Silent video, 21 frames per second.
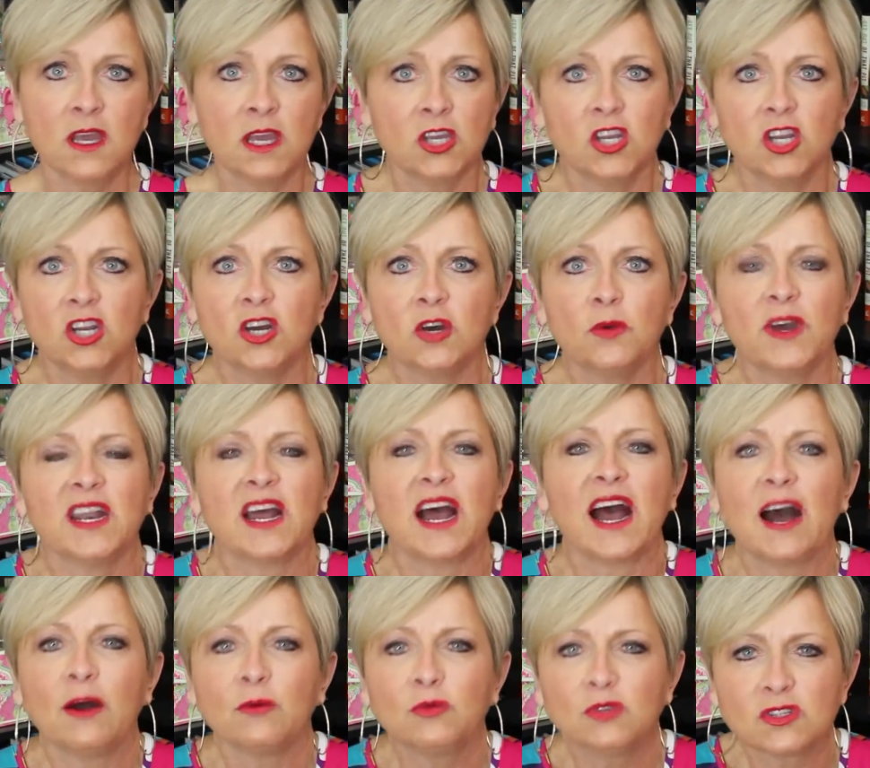you know, and
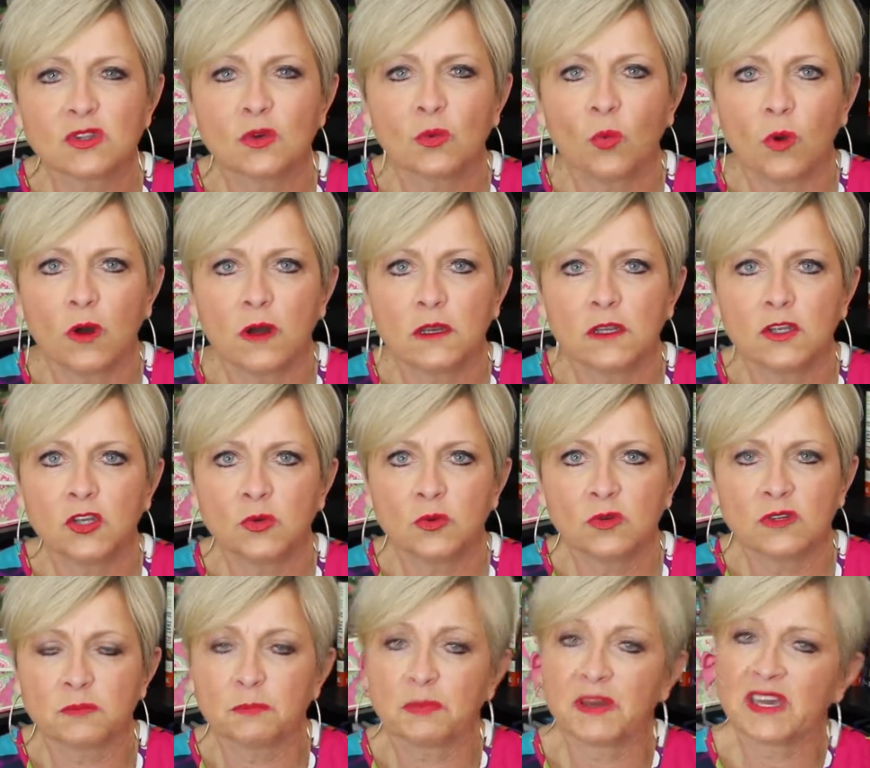I was the one who
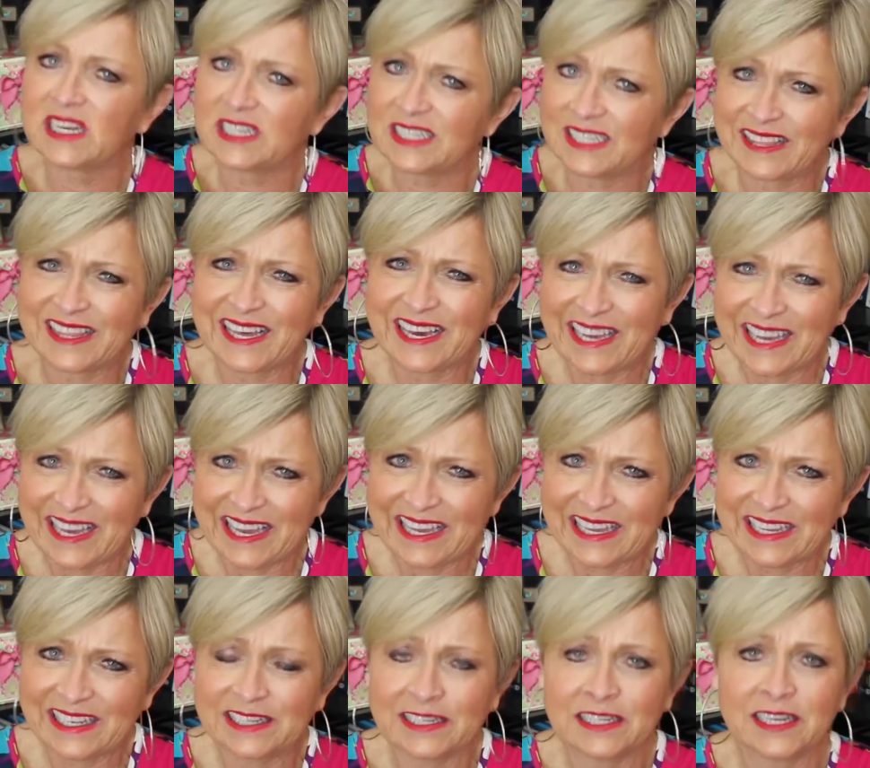was picked at the
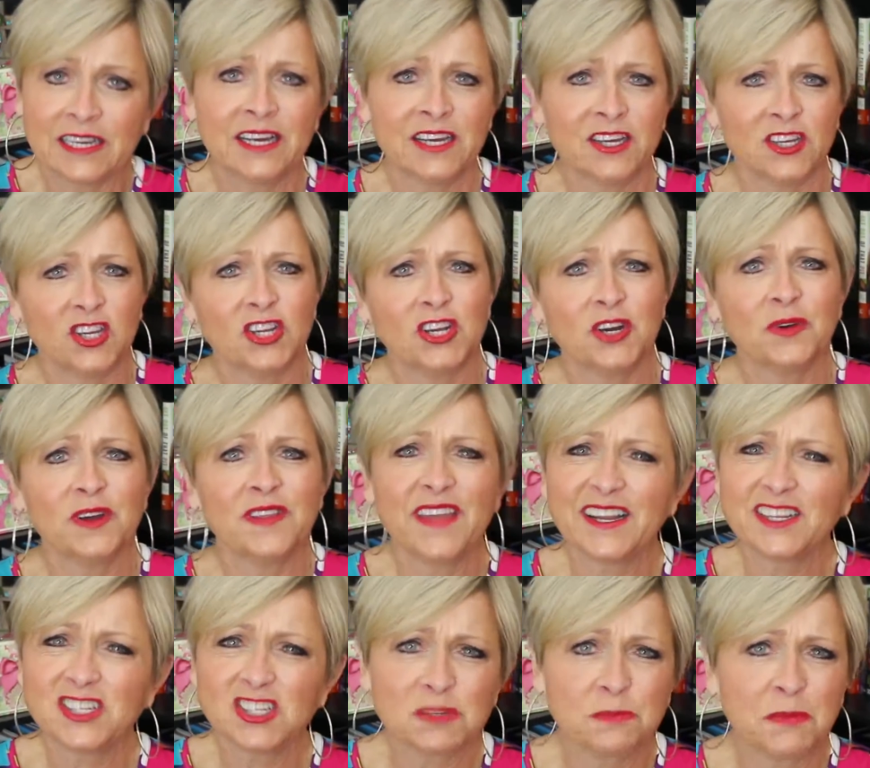end, you know, and
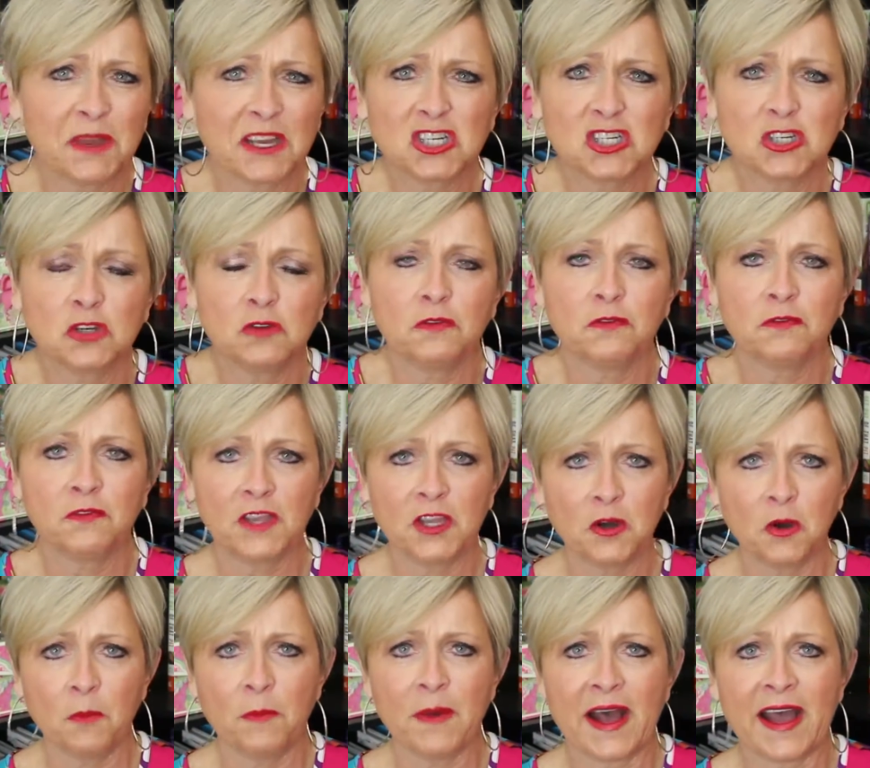that just makes you
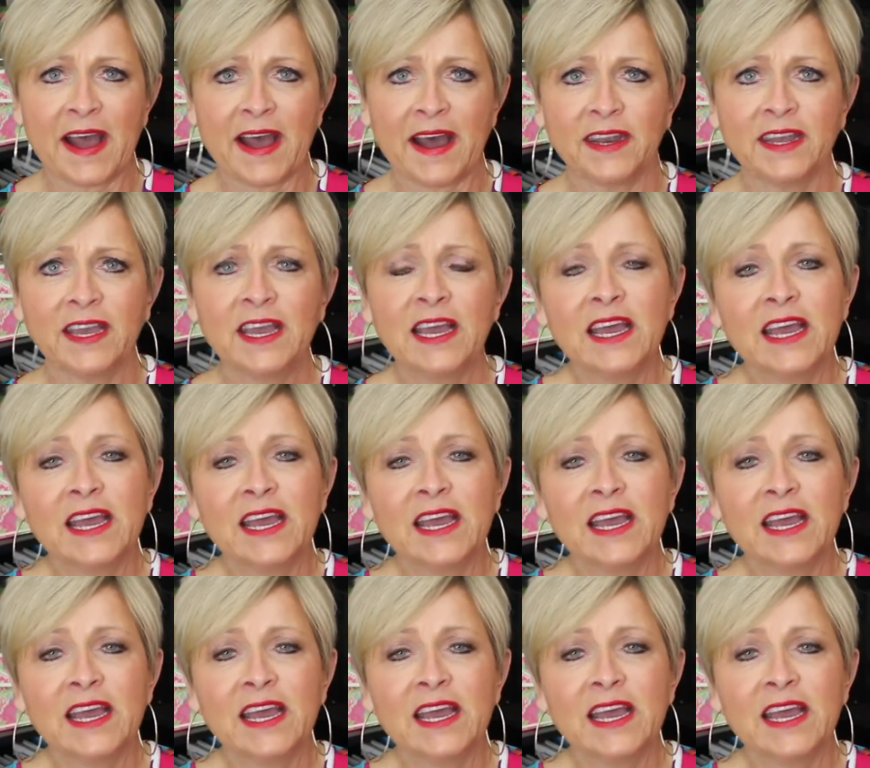feel bad.